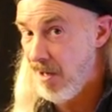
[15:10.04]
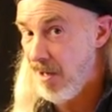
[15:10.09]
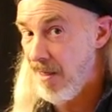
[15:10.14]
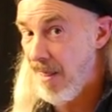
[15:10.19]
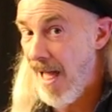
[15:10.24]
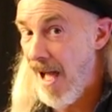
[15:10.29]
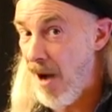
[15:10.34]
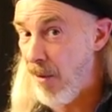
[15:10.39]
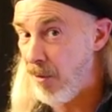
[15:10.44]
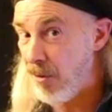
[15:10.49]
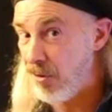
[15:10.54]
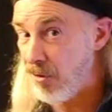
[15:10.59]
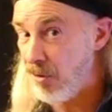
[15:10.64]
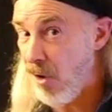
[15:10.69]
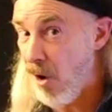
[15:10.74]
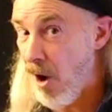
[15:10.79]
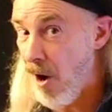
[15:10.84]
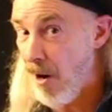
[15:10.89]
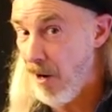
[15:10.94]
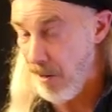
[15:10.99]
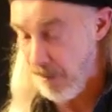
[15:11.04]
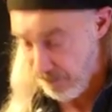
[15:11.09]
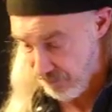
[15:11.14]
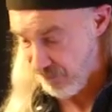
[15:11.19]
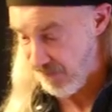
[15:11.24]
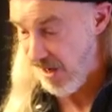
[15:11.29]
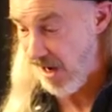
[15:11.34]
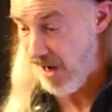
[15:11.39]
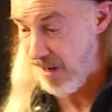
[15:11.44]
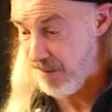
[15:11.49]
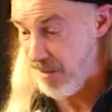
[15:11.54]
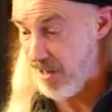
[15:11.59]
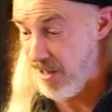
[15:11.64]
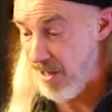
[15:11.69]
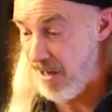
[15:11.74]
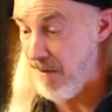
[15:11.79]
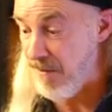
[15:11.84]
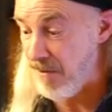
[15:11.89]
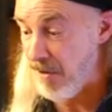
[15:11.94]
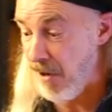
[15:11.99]
That one's hard. I mean,
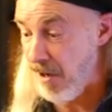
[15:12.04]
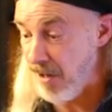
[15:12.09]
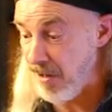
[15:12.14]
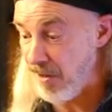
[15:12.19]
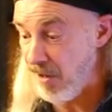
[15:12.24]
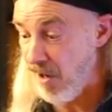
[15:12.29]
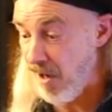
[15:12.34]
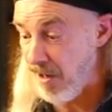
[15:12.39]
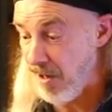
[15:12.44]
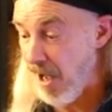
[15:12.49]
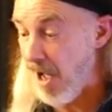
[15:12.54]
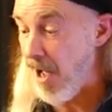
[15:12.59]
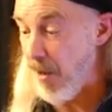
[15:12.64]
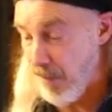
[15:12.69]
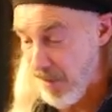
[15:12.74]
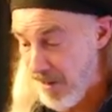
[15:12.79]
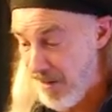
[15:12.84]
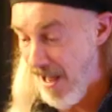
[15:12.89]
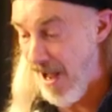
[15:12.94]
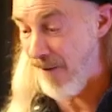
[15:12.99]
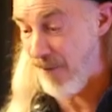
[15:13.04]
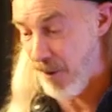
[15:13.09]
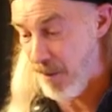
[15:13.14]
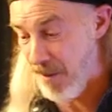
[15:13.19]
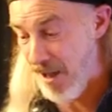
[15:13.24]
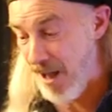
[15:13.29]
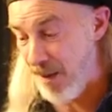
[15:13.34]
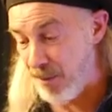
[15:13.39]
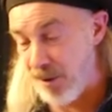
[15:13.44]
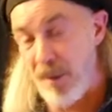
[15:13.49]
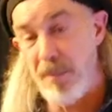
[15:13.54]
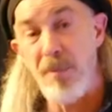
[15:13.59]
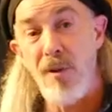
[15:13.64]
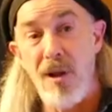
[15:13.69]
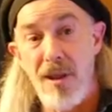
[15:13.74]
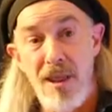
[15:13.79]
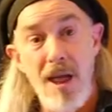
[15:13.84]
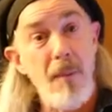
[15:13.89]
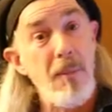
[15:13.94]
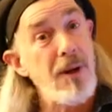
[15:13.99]
even though I thought I would never be able to
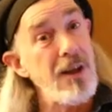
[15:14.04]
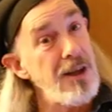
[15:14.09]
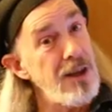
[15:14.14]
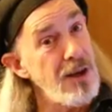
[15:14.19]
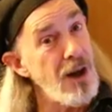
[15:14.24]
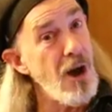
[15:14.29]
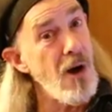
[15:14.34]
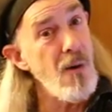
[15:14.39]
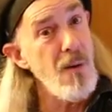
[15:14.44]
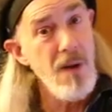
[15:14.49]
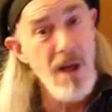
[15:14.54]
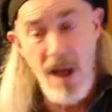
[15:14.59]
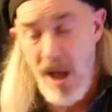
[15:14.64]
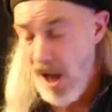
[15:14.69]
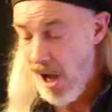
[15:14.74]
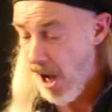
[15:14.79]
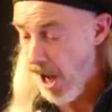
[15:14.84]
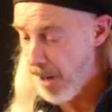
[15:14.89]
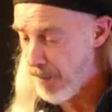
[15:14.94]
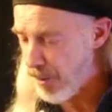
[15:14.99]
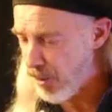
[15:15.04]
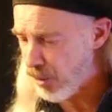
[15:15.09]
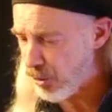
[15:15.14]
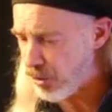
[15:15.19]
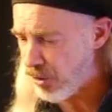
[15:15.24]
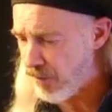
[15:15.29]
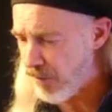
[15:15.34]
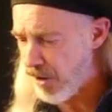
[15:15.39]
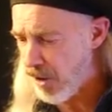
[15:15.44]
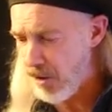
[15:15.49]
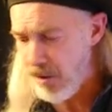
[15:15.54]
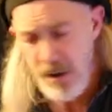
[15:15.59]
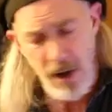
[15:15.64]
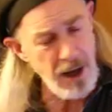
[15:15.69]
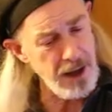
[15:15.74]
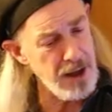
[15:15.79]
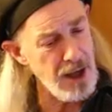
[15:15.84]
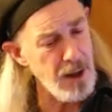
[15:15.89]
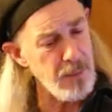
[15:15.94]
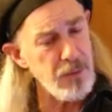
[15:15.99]
play that, but you know, I persevered,
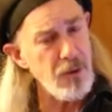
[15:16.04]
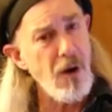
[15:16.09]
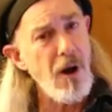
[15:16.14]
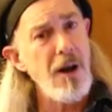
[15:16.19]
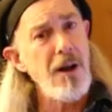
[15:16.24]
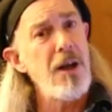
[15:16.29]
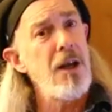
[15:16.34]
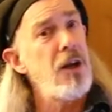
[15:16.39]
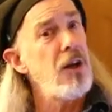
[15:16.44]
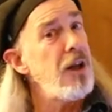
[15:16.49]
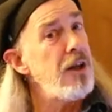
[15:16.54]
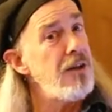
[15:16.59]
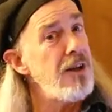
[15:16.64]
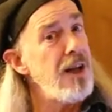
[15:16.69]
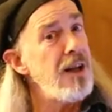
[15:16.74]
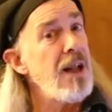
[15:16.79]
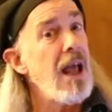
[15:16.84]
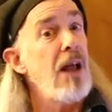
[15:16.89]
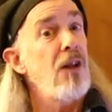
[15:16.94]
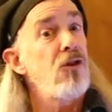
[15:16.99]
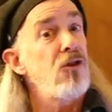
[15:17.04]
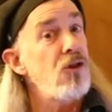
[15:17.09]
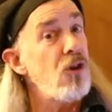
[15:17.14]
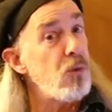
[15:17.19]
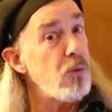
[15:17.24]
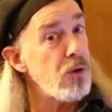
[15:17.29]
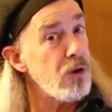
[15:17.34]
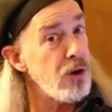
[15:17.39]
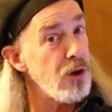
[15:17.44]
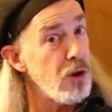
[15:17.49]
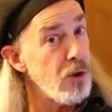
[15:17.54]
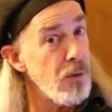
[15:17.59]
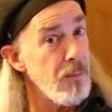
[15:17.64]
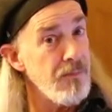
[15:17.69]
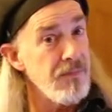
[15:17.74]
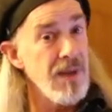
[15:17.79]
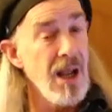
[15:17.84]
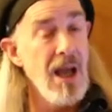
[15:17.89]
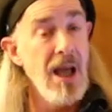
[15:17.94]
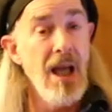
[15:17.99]
I kept on it, and I did, and so will you.
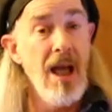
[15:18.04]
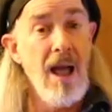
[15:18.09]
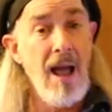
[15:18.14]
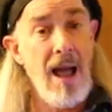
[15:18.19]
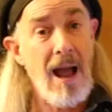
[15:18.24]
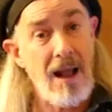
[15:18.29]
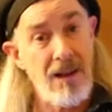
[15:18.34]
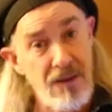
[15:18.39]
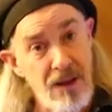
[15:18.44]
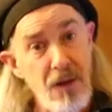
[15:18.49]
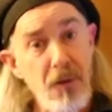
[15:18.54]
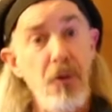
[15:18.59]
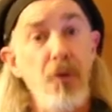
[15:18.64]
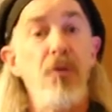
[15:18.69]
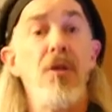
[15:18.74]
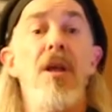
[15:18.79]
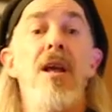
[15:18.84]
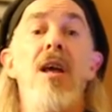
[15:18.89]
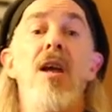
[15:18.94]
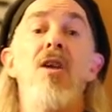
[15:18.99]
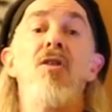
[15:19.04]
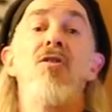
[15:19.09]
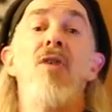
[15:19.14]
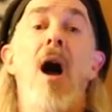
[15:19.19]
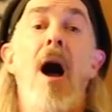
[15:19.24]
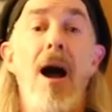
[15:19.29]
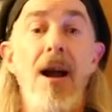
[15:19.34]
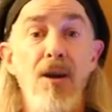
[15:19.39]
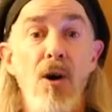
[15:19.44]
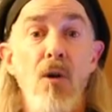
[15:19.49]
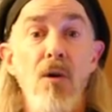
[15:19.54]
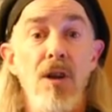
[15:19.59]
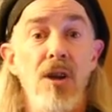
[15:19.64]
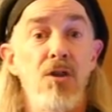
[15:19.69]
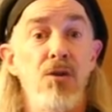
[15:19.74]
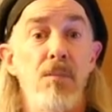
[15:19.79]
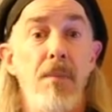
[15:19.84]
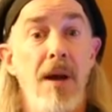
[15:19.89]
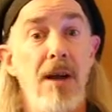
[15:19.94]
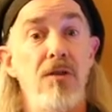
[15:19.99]
And the other thing is, I don't
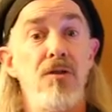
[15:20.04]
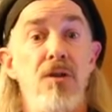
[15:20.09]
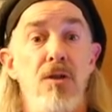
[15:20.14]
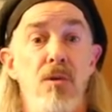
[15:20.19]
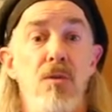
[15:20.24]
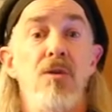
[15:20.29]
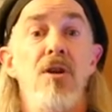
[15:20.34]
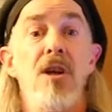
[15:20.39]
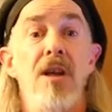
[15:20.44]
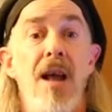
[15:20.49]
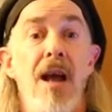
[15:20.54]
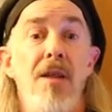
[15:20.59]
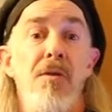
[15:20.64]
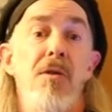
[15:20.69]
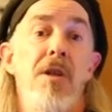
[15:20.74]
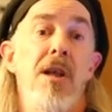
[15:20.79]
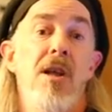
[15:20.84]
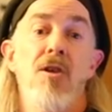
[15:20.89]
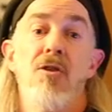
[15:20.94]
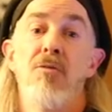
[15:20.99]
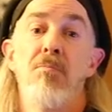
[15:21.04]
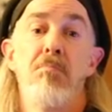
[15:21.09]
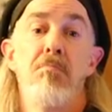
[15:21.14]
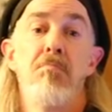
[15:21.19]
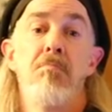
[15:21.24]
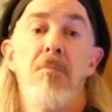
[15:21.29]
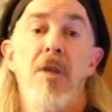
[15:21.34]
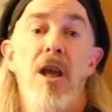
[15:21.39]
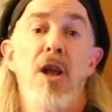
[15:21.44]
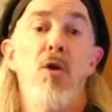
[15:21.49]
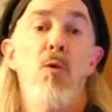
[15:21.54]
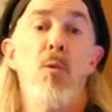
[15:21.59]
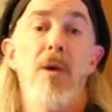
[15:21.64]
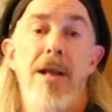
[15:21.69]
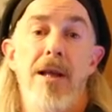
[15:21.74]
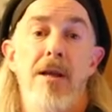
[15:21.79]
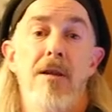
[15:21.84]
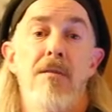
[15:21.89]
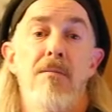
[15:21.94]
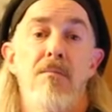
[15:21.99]
expect you to get these in a
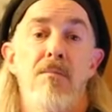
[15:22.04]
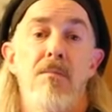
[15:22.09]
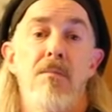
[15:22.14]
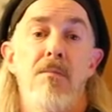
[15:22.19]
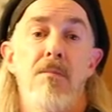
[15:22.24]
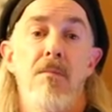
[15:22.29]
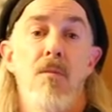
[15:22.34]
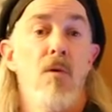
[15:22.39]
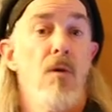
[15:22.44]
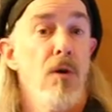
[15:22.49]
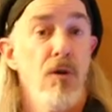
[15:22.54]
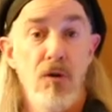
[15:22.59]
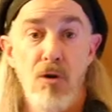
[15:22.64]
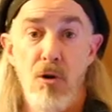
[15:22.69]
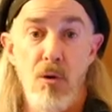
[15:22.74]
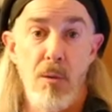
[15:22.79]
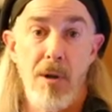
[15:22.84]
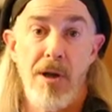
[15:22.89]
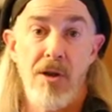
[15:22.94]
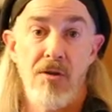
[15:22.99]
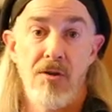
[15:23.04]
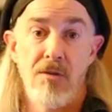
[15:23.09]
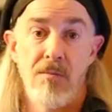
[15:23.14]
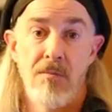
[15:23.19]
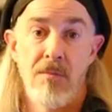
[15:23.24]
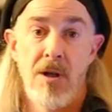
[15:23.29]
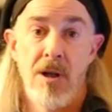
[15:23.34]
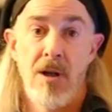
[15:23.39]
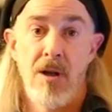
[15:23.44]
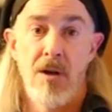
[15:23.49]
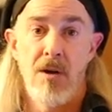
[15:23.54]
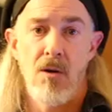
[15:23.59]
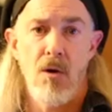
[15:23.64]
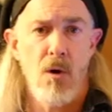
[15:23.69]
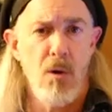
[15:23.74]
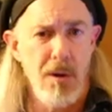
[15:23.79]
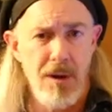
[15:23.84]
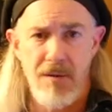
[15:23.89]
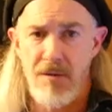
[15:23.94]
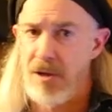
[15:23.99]
week, or 2 weeks,
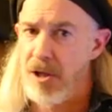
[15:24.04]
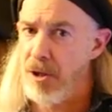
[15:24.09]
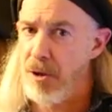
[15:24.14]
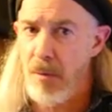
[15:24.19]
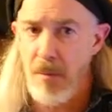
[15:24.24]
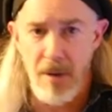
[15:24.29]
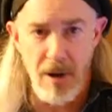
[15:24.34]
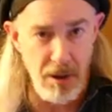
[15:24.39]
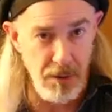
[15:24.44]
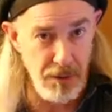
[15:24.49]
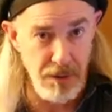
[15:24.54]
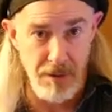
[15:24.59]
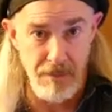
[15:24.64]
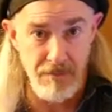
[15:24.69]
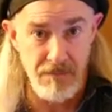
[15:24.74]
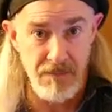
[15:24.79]
or even in a month.